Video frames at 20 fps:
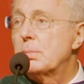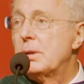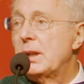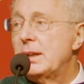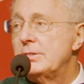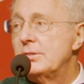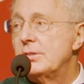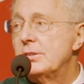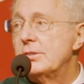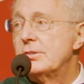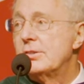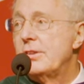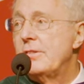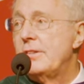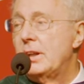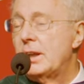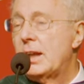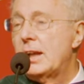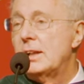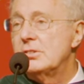places in the
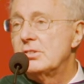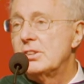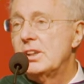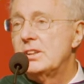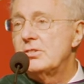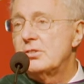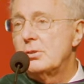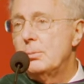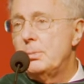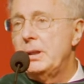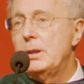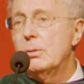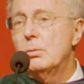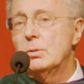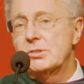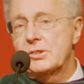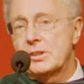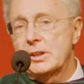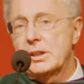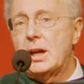United States to be
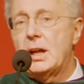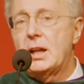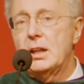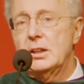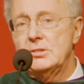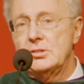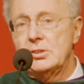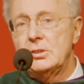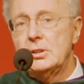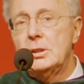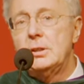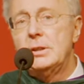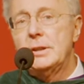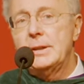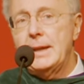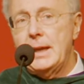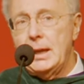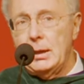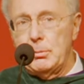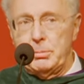was the college
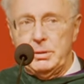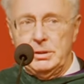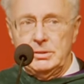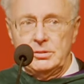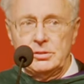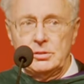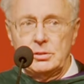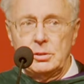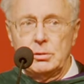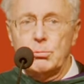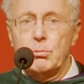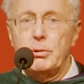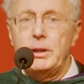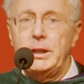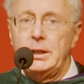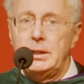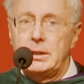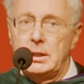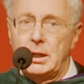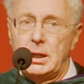campus,
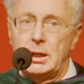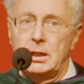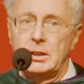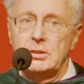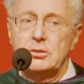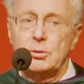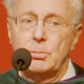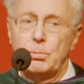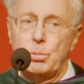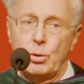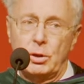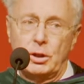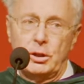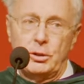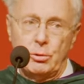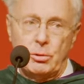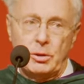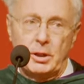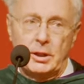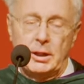Reed College, Portland,
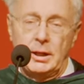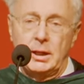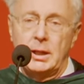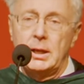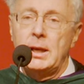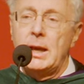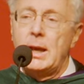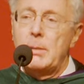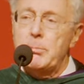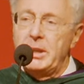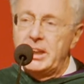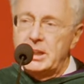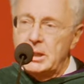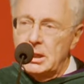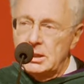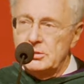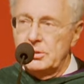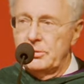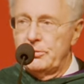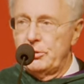Oregon,
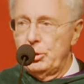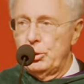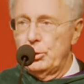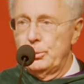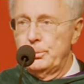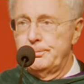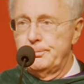because of you.